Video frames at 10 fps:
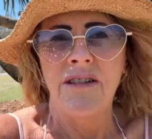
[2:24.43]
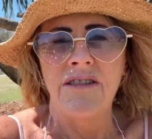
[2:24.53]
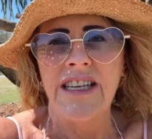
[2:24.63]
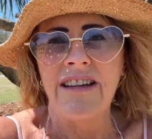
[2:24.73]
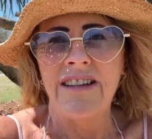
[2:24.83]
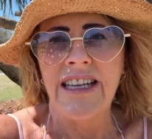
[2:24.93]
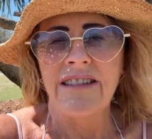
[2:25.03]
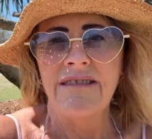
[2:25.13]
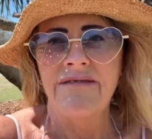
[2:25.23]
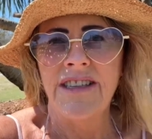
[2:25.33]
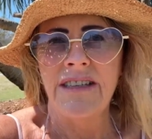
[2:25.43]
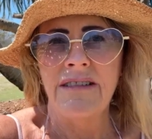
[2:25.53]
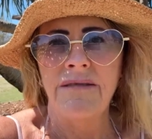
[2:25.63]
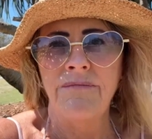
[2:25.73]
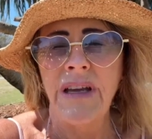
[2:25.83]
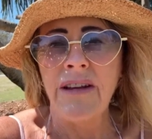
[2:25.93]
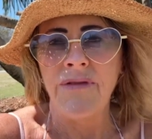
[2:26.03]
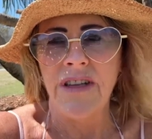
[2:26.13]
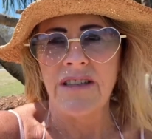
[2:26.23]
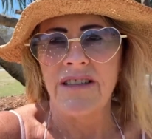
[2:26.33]
doubting the
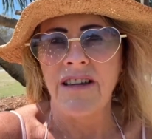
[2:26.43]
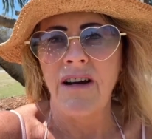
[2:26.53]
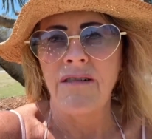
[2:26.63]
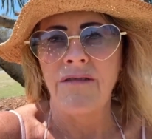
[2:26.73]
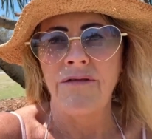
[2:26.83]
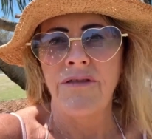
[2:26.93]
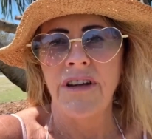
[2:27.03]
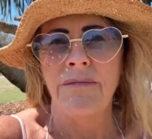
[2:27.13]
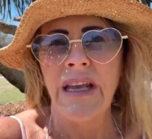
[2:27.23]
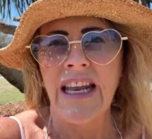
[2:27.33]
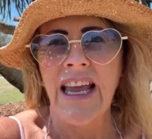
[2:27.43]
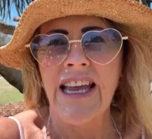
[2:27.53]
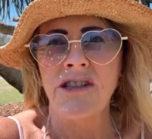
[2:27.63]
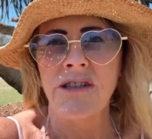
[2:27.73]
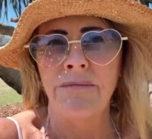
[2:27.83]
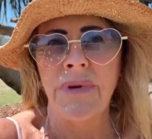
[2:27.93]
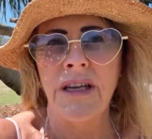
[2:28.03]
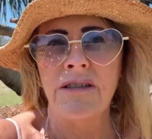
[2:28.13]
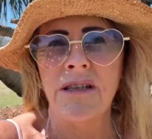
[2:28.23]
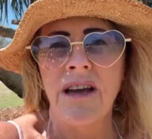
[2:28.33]
benefits of medication,
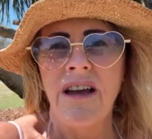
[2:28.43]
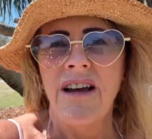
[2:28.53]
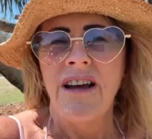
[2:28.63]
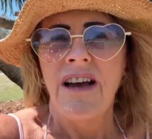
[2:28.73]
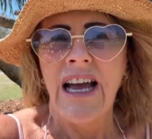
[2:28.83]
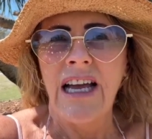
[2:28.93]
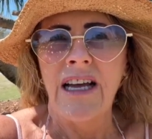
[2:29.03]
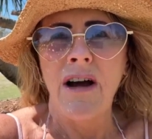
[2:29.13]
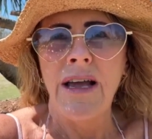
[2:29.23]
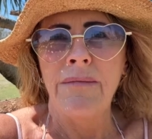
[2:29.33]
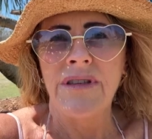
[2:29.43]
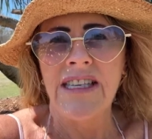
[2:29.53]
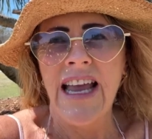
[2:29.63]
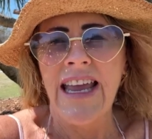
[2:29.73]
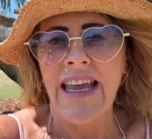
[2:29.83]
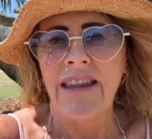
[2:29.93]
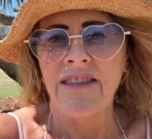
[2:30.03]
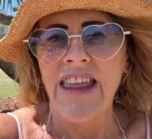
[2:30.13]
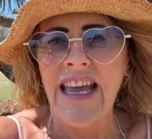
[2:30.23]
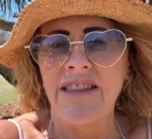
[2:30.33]
but I'm
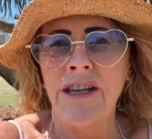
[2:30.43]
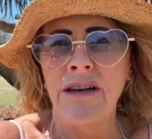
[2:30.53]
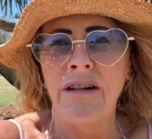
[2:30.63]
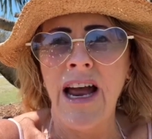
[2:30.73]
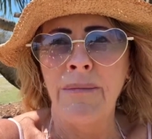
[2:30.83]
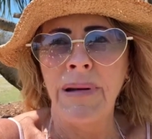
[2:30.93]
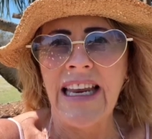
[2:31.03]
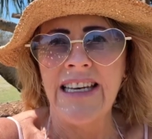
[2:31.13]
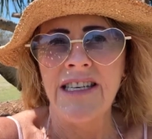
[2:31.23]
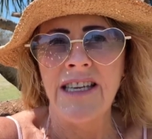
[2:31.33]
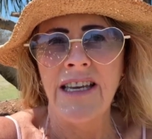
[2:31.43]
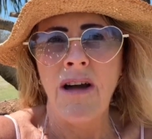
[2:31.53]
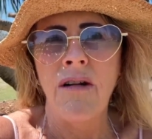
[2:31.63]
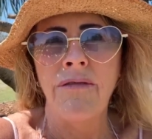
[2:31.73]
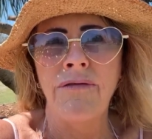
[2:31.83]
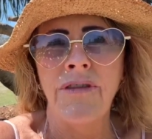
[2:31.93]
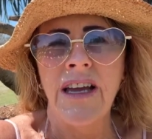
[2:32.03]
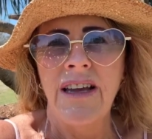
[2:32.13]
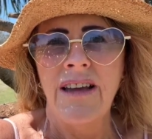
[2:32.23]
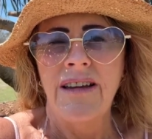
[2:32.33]
saying that there are plenty of
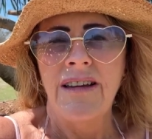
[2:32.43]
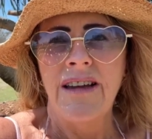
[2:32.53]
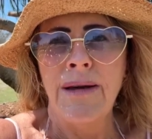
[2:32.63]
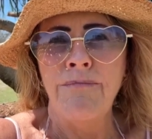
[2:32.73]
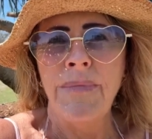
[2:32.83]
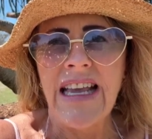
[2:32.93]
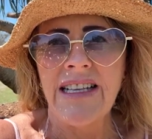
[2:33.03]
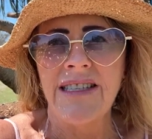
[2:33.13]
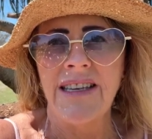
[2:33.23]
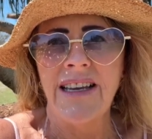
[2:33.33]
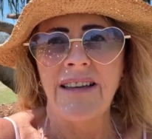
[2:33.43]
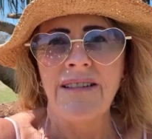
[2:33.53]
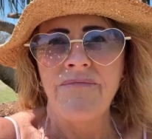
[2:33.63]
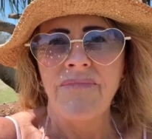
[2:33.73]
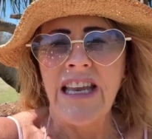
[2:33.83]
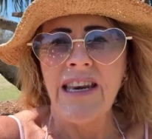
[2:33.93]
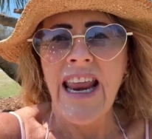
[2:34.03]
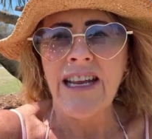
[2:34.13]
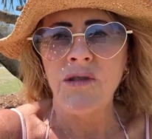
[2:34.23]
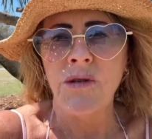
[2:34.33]
amazing
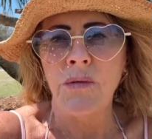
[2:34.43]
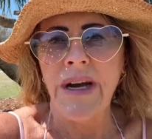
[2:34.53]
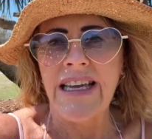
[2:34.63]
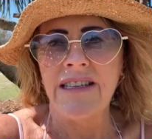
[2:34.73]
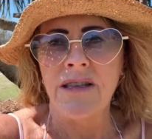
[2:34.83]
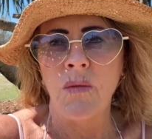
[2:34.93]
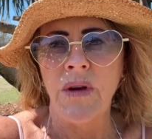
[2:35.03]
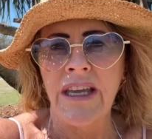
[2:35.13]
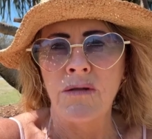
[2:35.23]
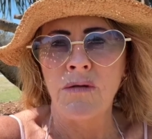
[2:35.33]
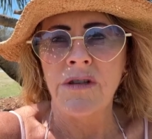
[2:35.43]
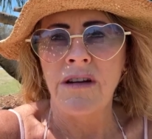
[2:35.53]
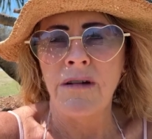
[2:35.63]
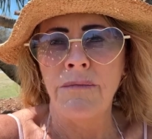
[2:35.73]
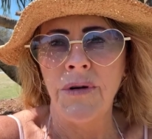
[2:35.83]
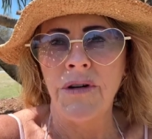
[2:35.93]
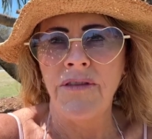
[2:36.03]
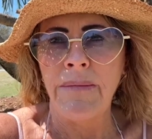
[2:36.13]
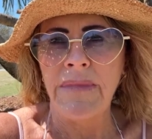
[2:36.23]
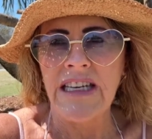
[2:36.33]
natural ways that we can also improve
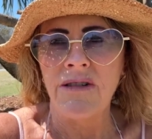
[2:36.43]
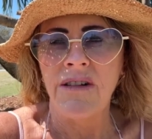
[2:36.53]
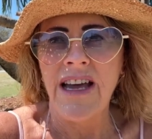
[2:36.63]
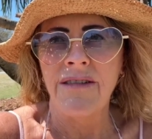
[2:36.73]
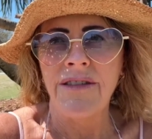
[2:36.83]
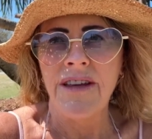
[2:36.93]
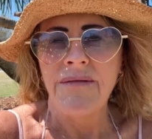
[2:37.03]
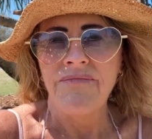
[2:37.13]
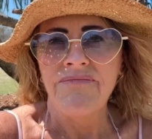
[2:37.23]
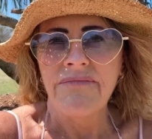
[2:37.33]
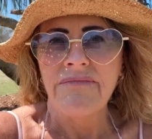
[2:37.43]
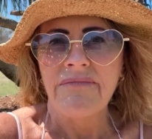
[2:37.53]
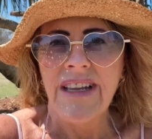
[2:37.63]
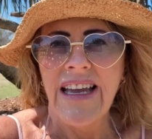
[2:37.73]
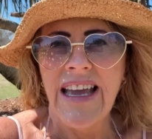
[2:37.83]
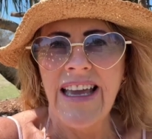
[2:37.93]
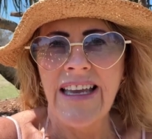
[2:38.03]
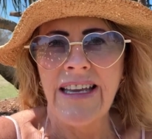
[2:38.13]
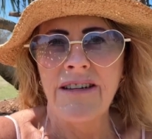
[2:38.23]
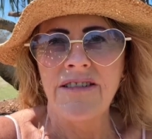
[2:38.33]
our mental health.
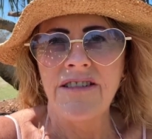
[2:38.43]
And